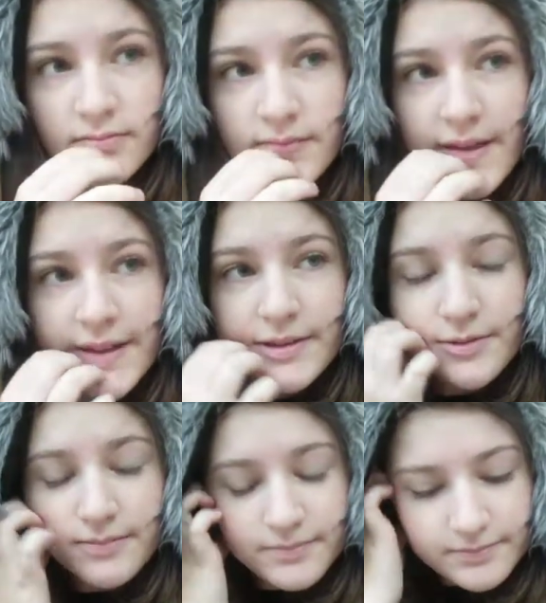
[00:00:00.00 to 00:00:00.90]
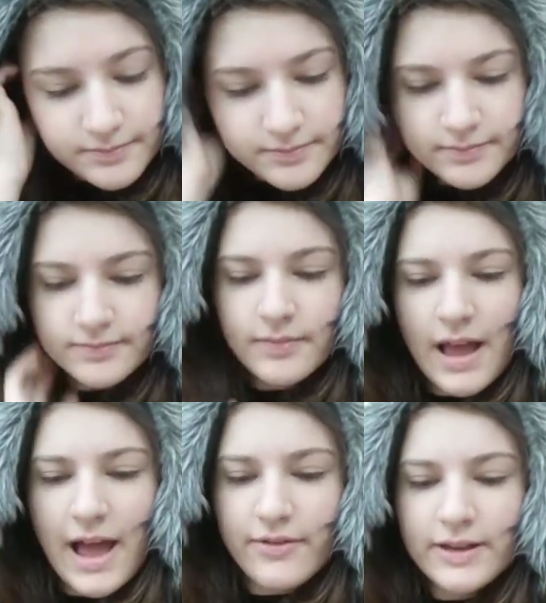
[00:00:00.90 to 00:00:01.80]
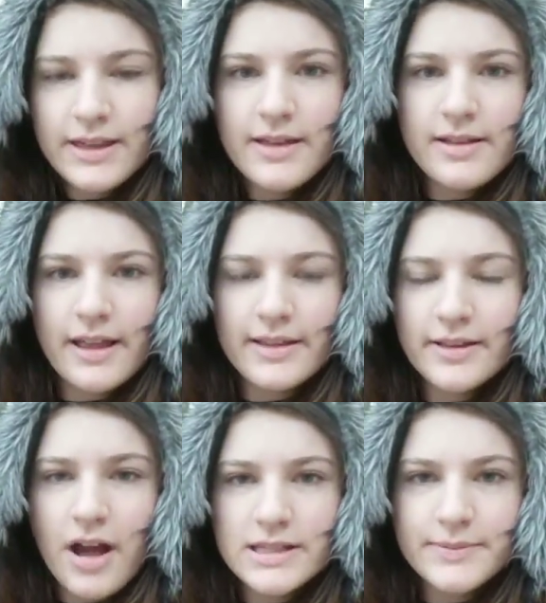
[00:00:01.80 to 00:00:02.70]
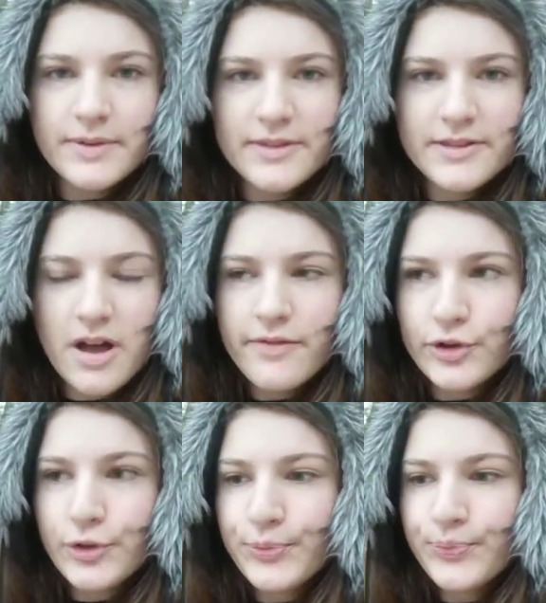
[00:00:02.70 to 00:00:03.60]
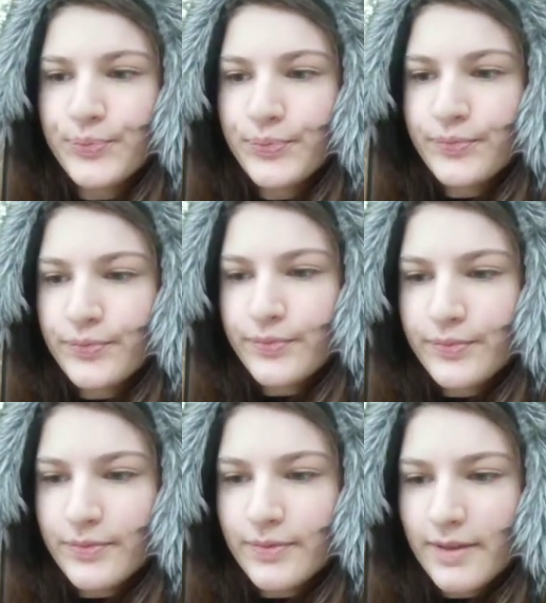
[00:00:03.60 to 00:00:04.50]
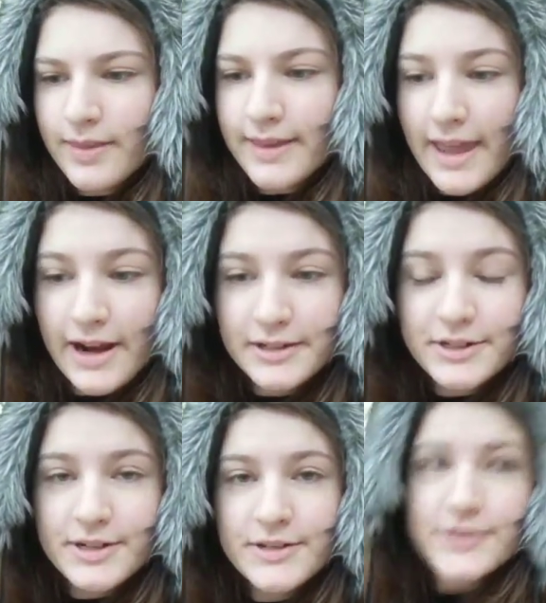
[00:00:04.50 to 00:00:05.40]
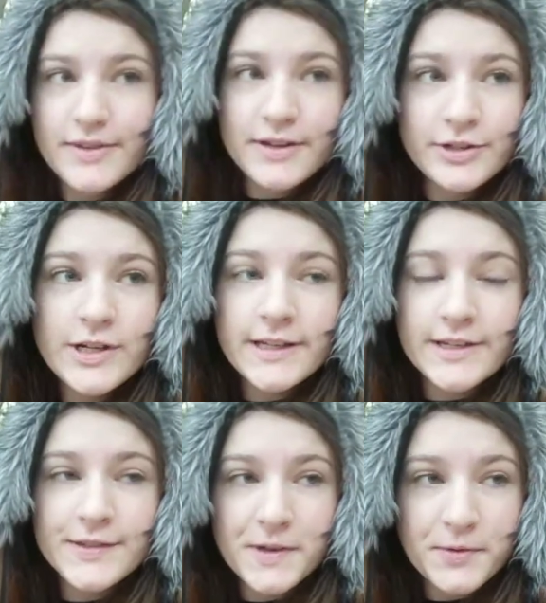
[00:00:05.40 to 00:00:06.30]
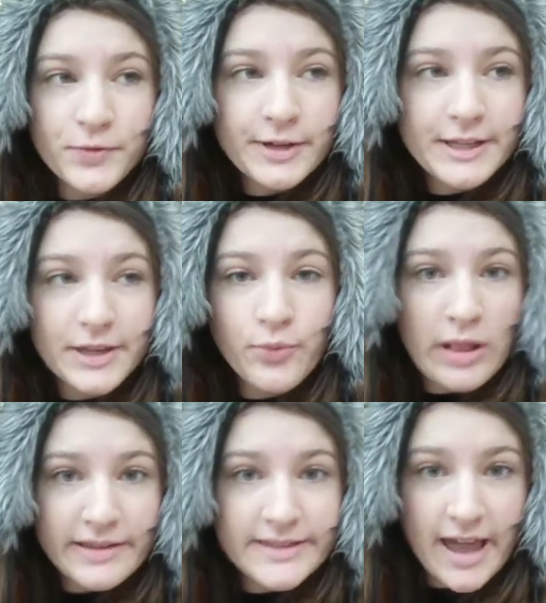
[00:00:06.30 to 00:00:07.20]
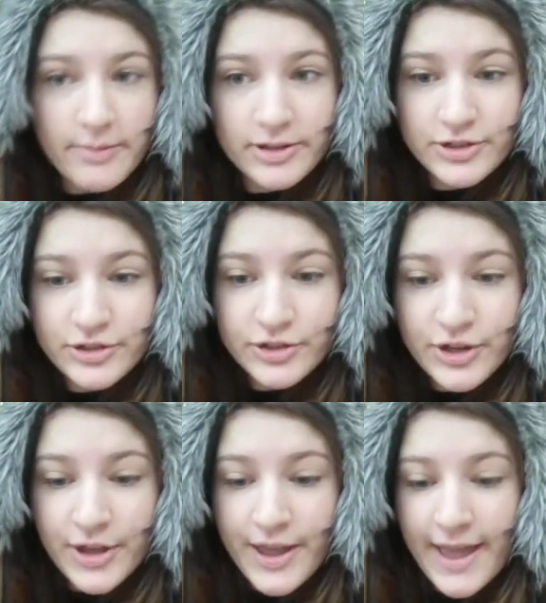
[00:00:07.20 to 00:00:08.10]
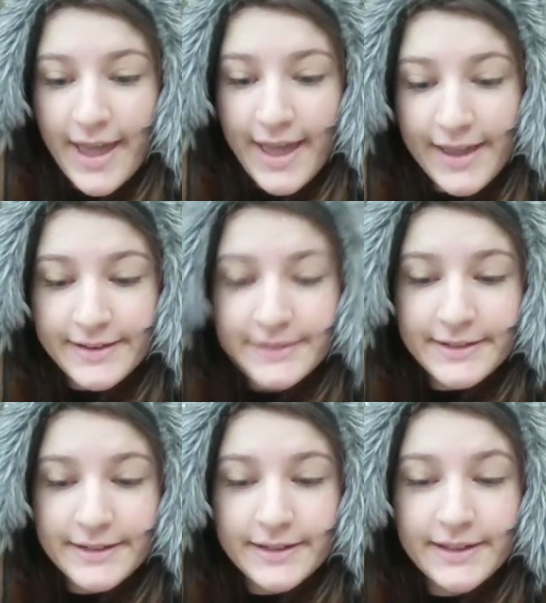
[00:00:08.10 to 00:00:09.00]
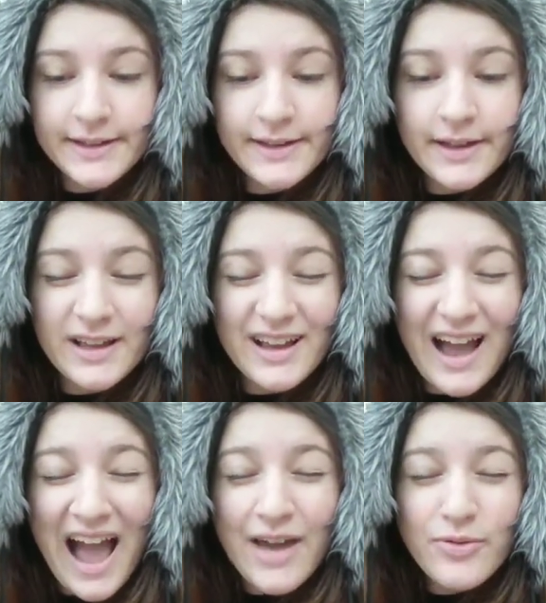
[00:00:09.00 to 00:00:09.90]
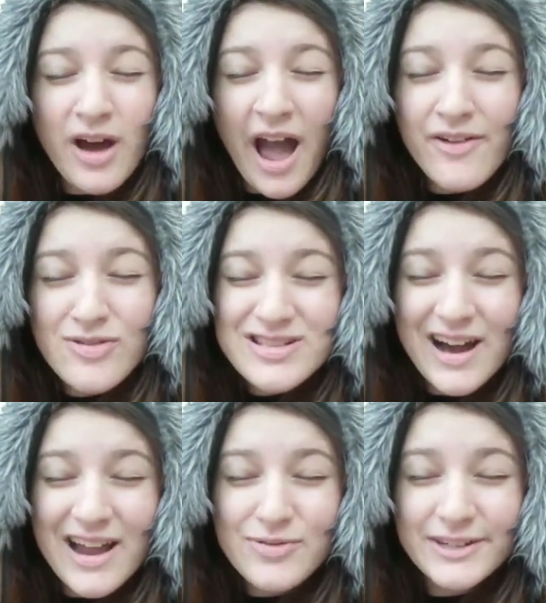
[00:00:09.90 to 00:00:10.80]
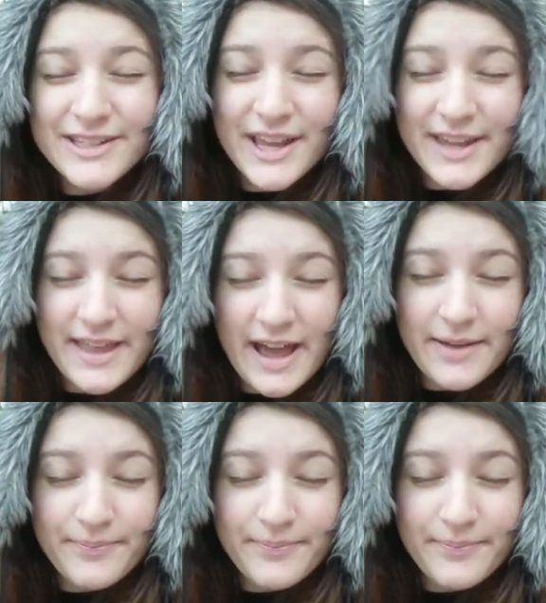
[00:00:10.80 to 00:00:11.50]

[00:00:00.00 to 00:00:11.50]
And I really like the concept of this novel. The characters, their journeys are really well established, and I want to say that